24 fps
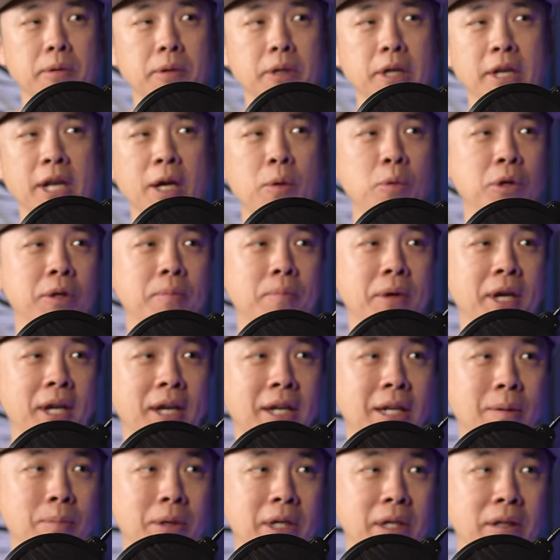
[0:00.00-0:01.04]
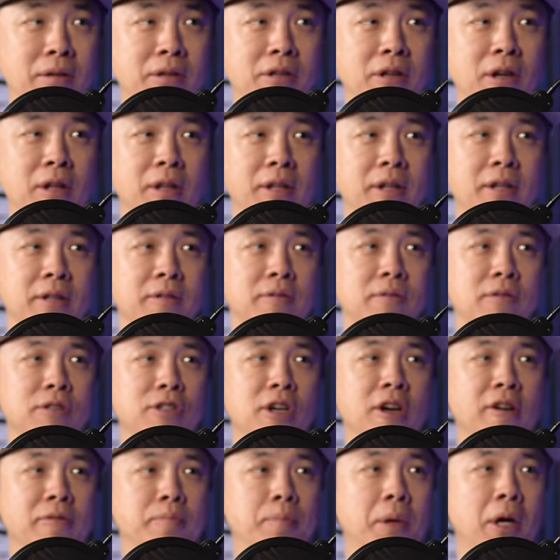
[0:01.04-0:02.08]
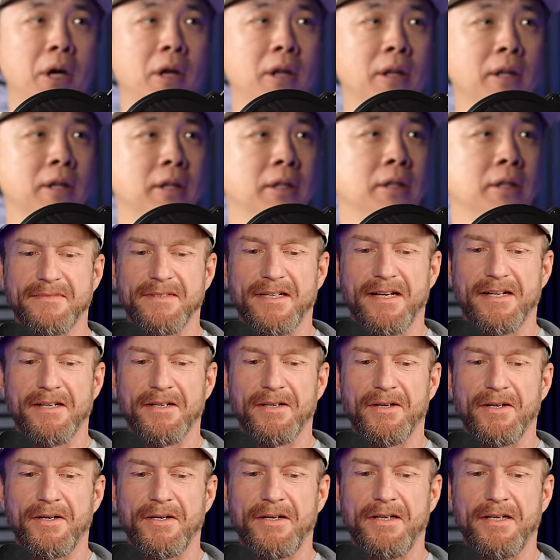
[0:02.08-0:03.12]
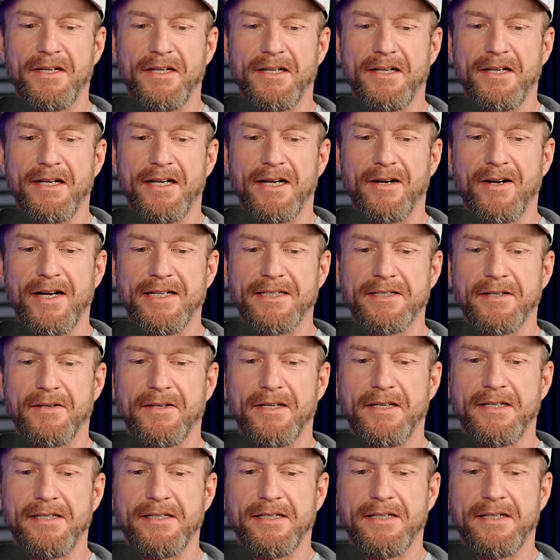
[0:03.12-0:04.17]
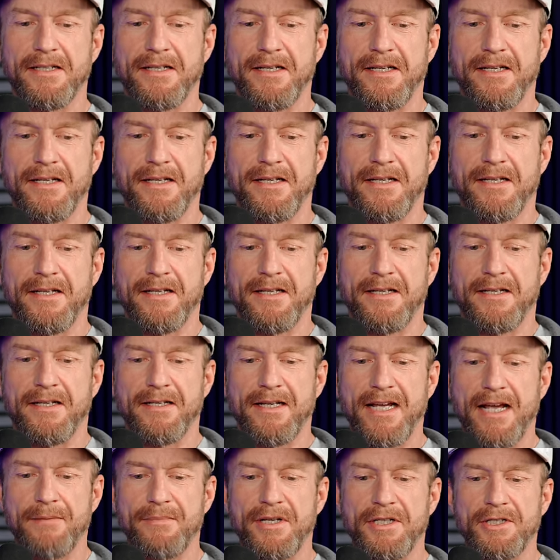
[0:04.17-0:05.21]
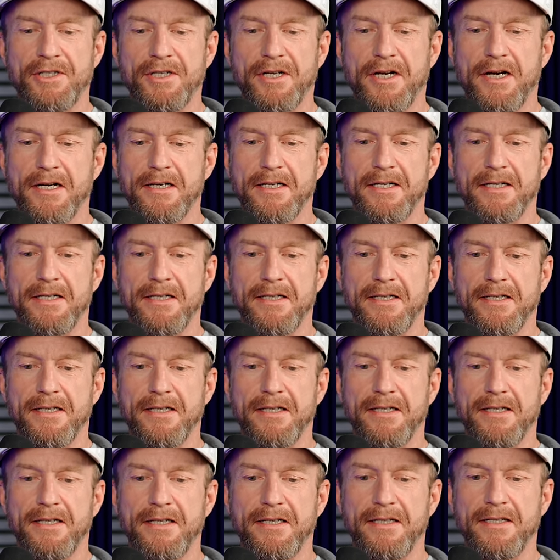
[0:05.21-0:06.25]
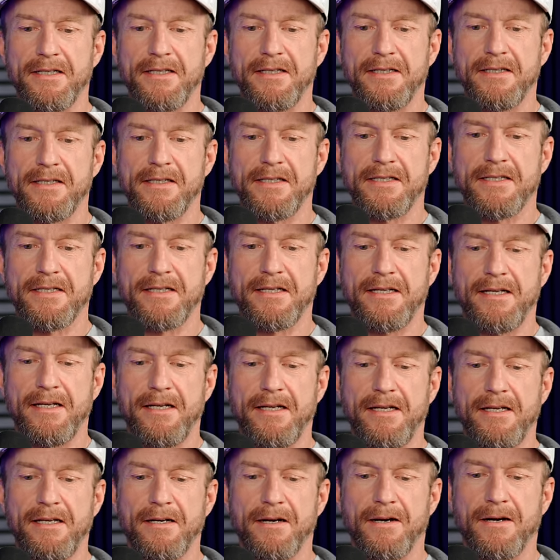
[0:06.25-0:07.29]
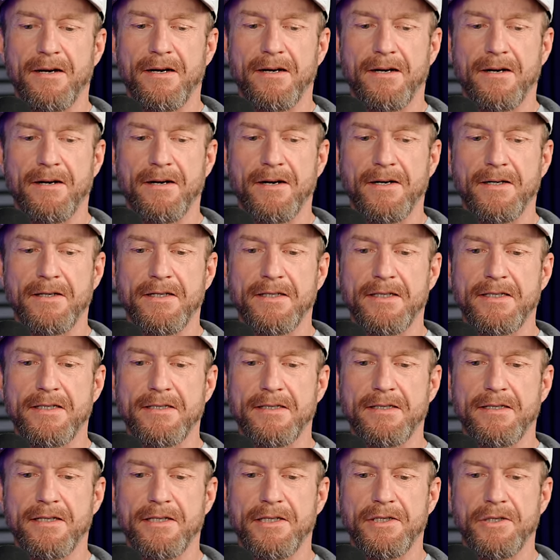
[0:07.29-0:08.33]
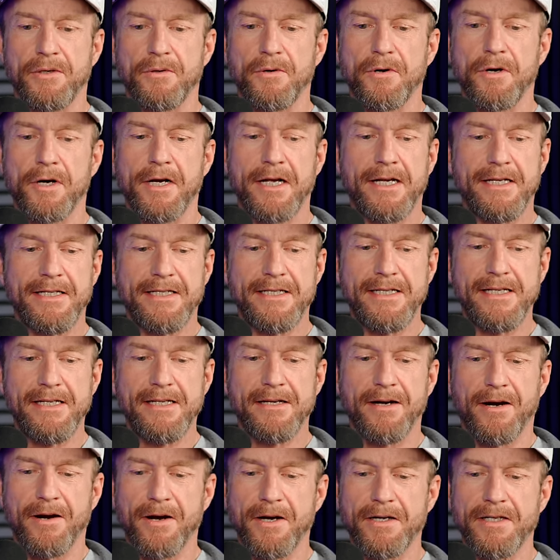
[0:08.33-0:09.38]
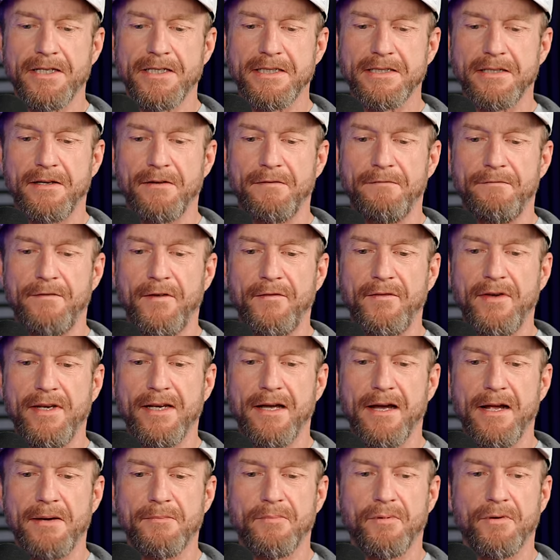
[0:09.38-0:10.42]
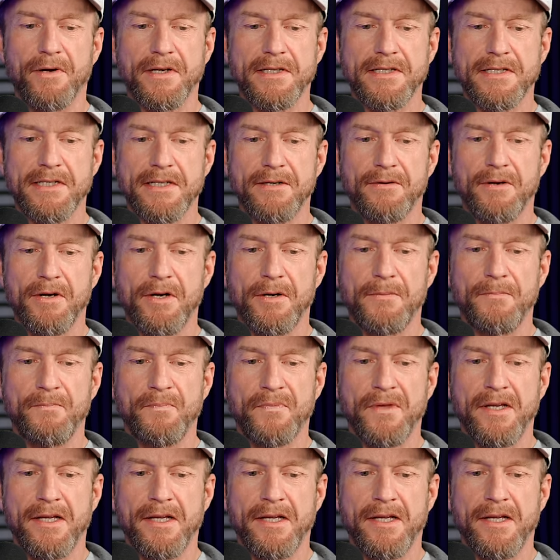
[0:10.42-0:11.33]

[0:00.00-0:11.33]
the I hardness. wouldn't by any means call it a soft ball. Not at all. All right. So the the Gamma Chuck is a hardness, a Shore D hardness of 59.0